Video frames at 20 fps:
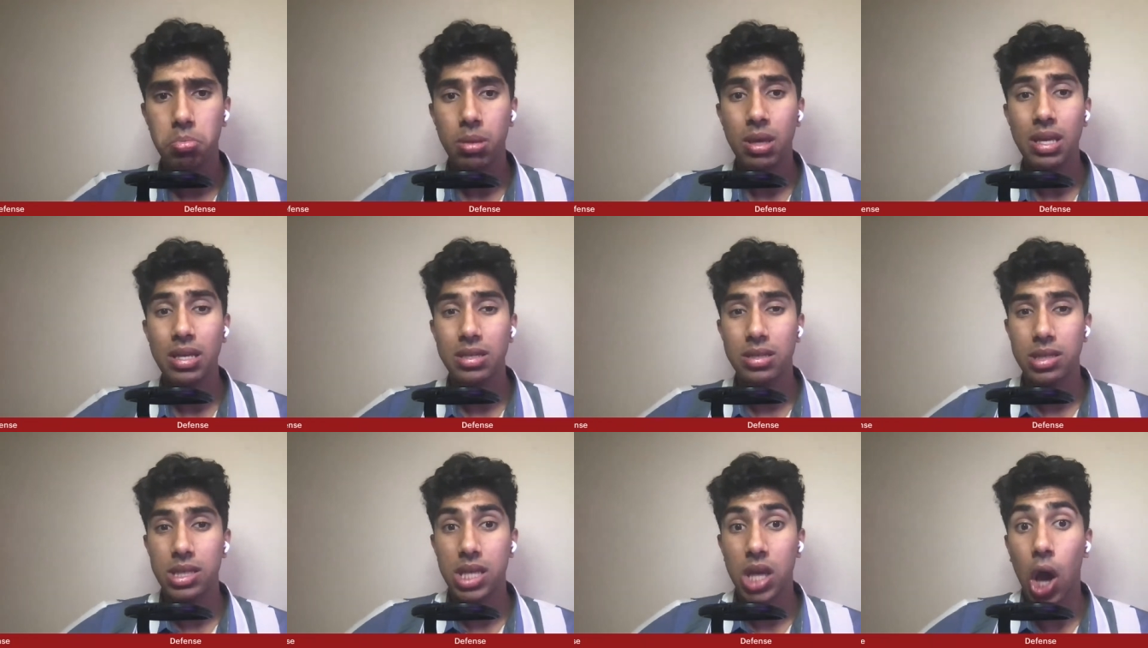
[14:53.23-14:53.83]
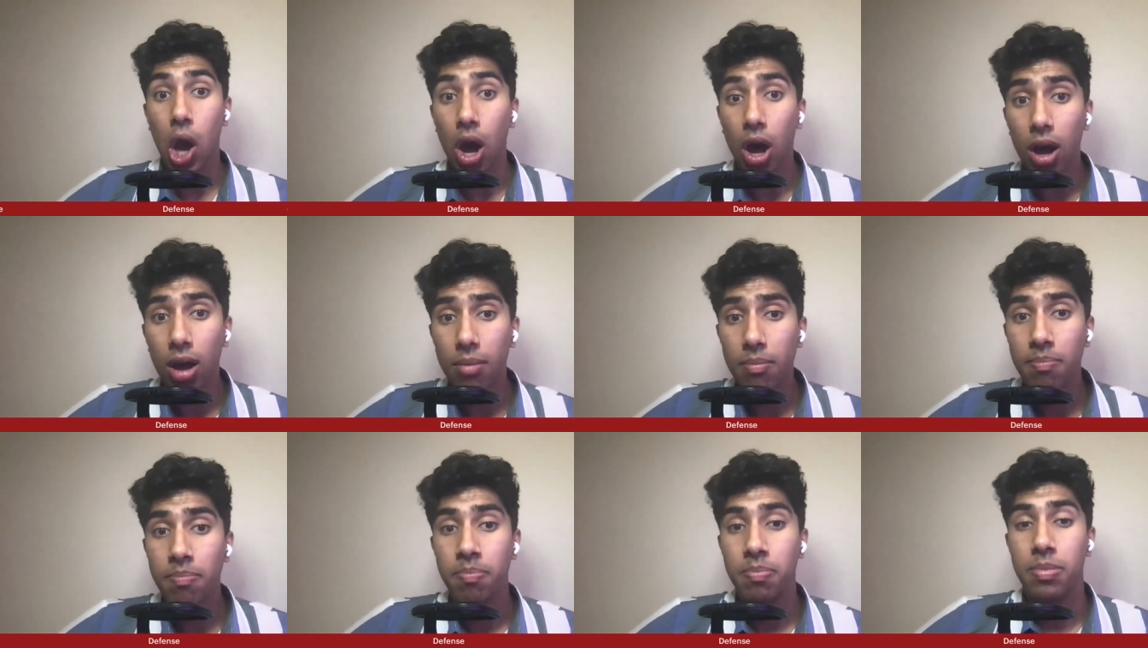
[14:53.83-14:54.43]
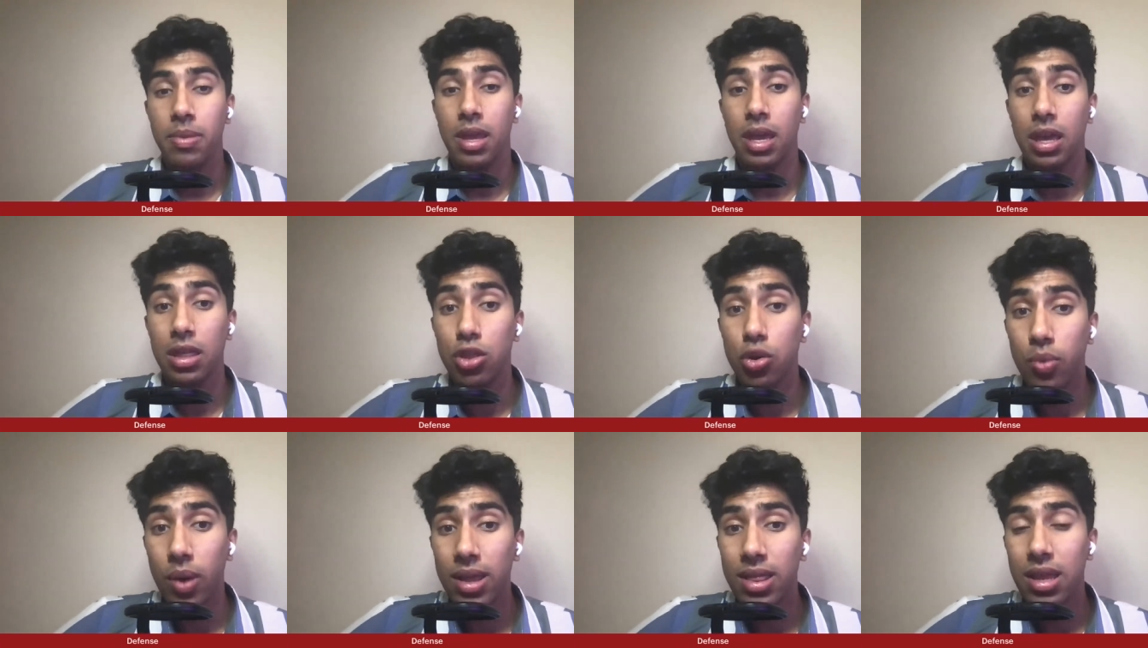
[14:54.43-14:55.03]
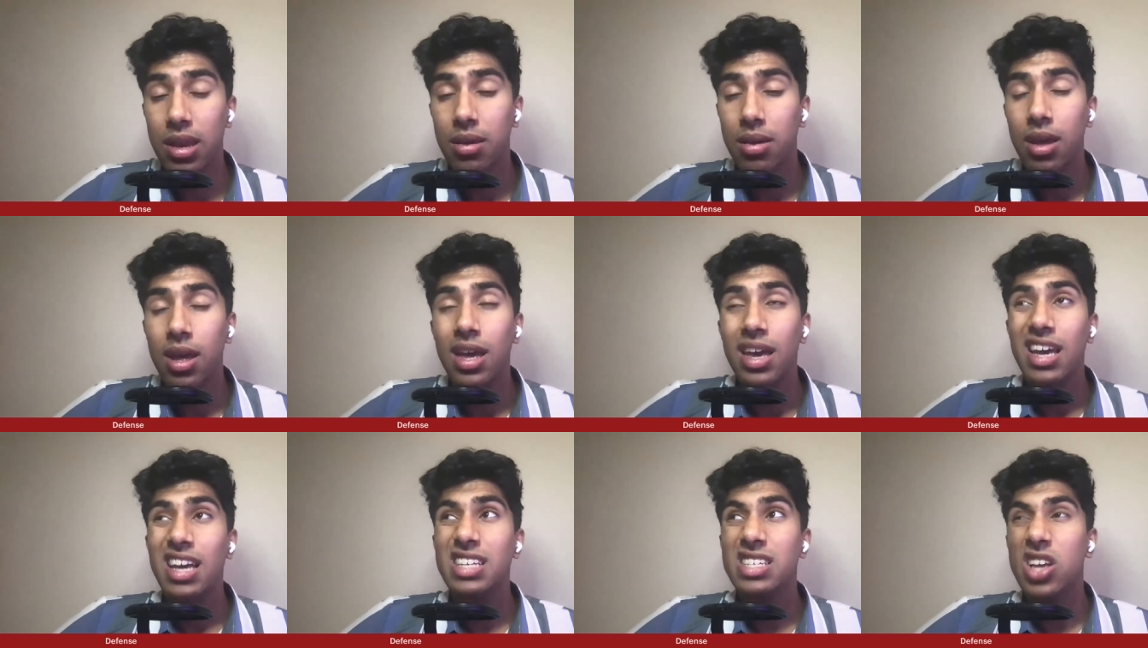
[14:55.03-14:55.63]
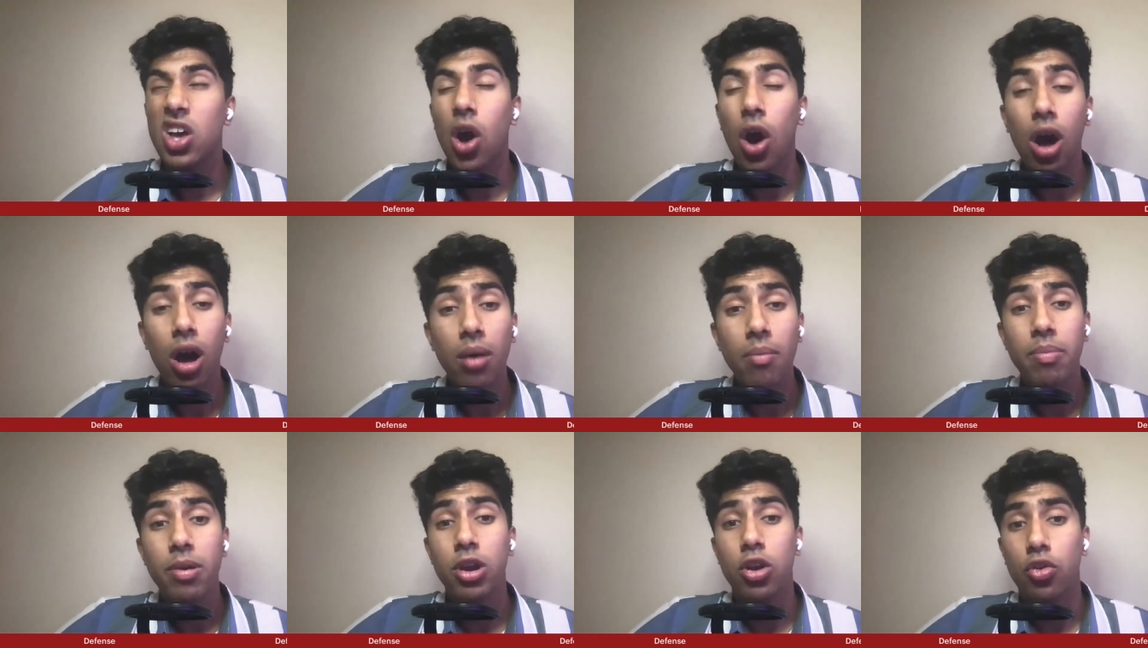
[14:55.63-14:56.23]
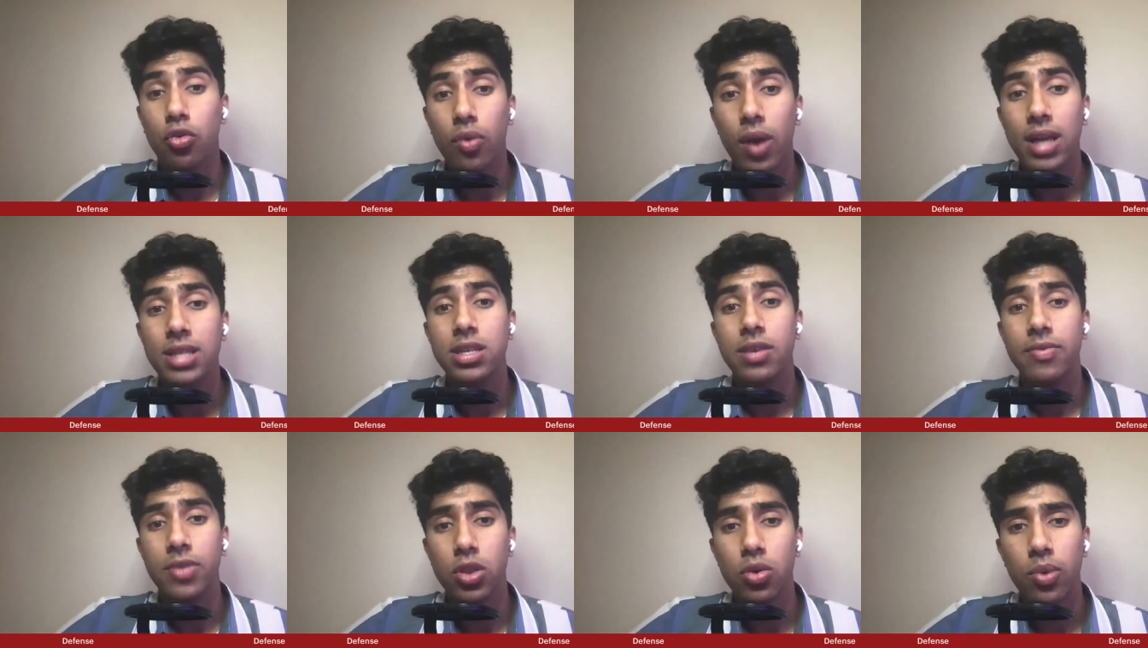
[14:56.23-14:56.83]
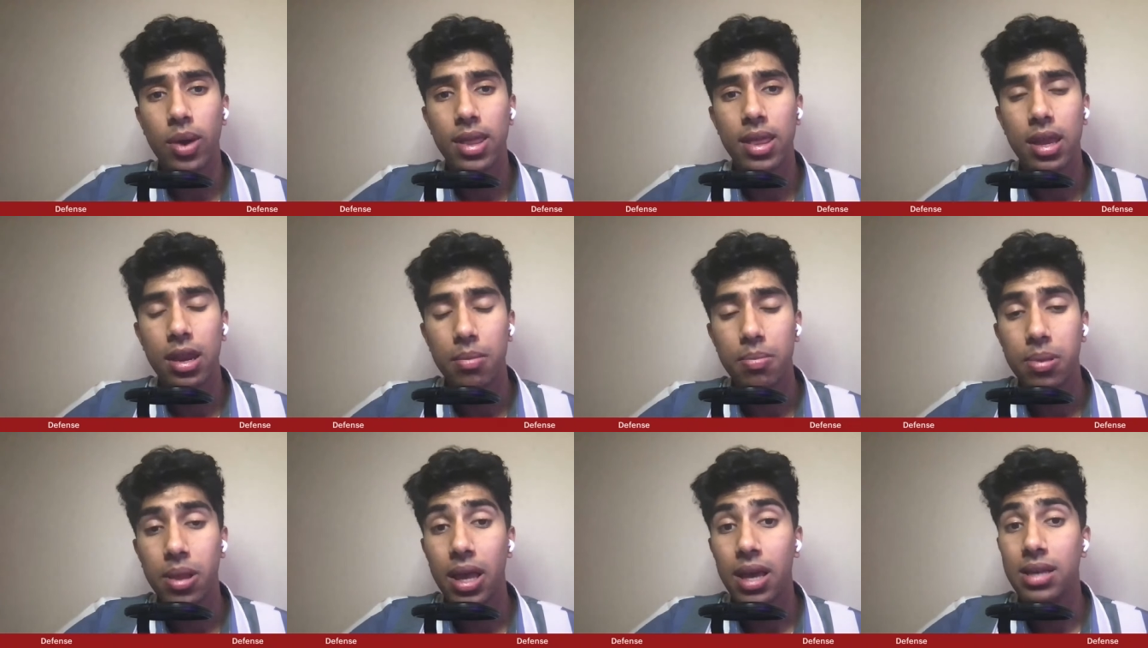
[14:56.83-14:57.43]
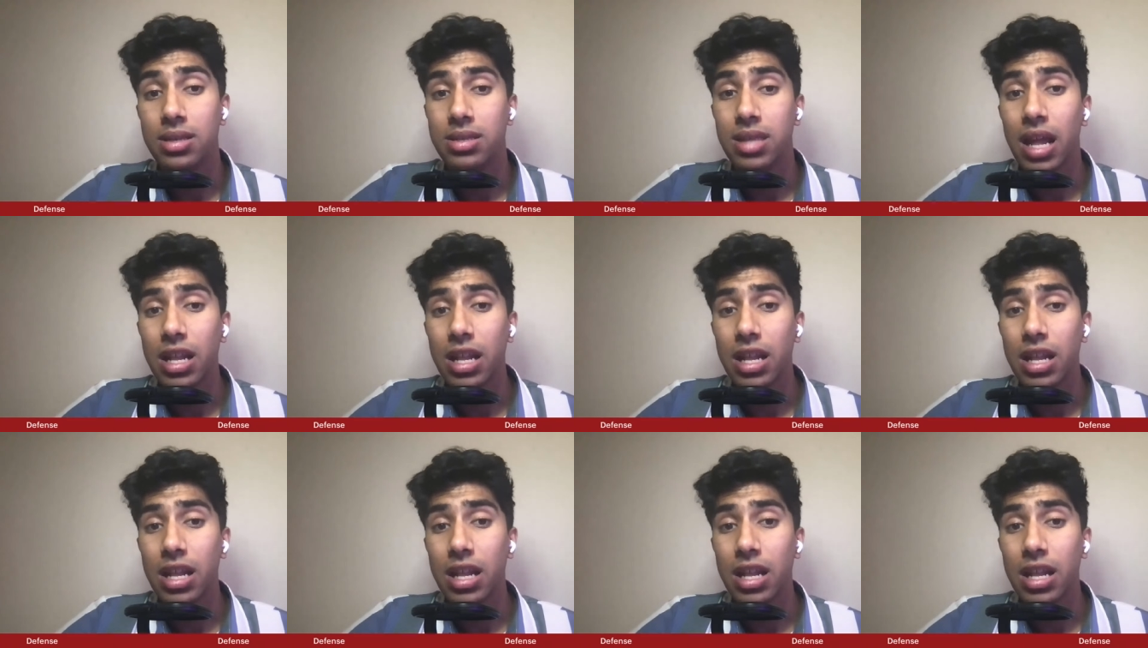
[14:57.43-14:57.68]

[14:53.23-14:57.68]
he's calm in the way that he's calm but aggressive in the way that he plays.